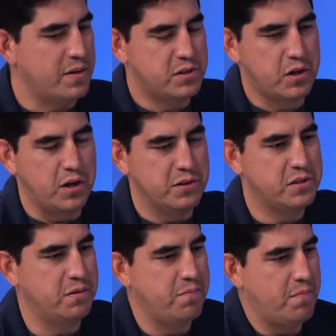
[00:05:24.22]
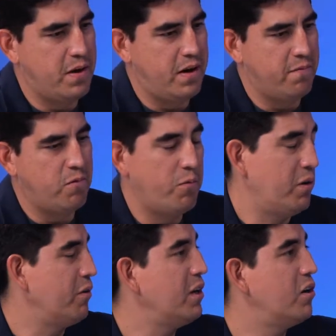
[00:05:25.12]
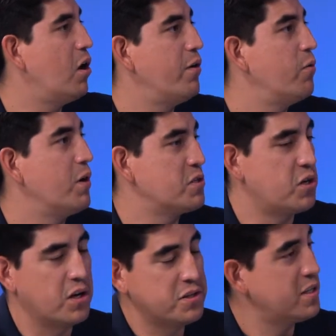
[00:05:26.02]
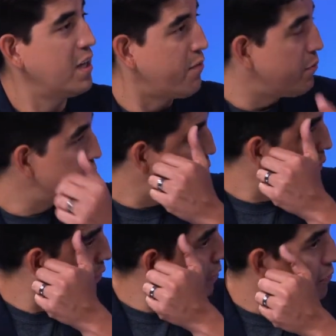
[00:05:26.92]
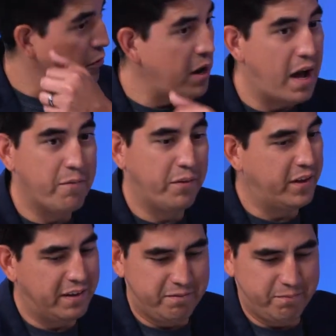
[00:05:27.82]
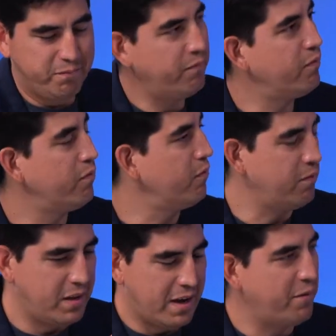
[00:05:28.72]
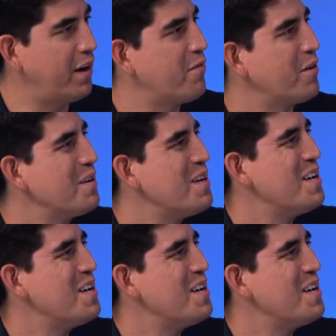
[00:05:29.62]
It's caused some, well, we don't need to go into what it's caused. I think everyone's familiar. If they're not, well then, yeah, whatever.